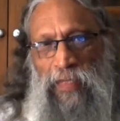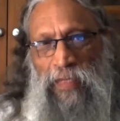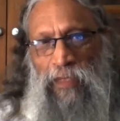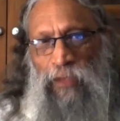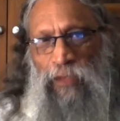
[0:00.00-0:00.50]

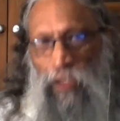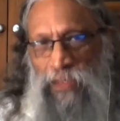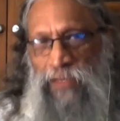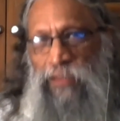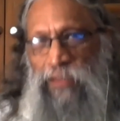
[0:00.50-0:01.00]

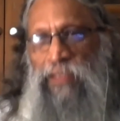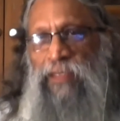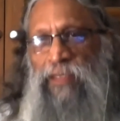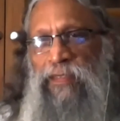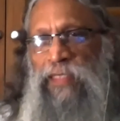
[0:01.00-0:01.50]
Thoughts
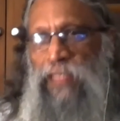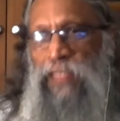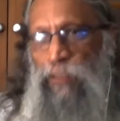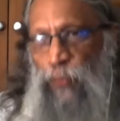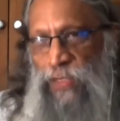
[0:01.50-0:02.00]
that are
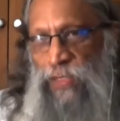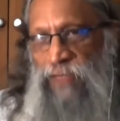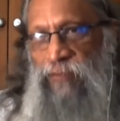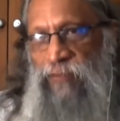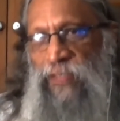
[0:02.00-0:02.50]
pushing
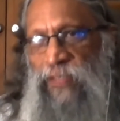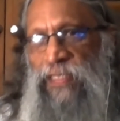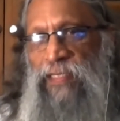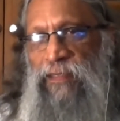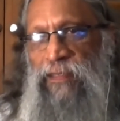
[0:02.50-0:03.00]
from
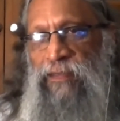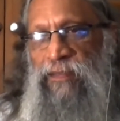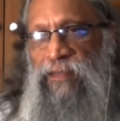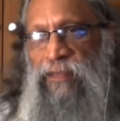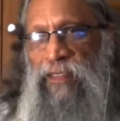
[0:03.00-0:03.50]
within,
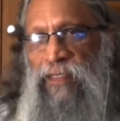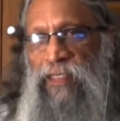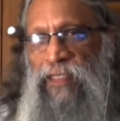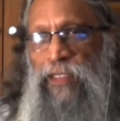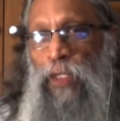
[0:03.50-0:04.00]

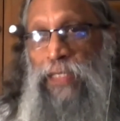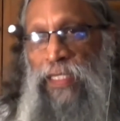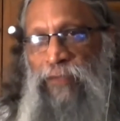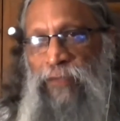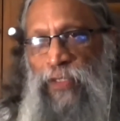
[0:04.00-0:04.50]
not
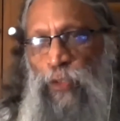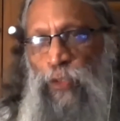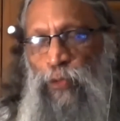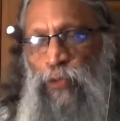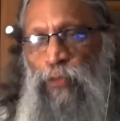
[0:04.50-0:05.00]
allowing you to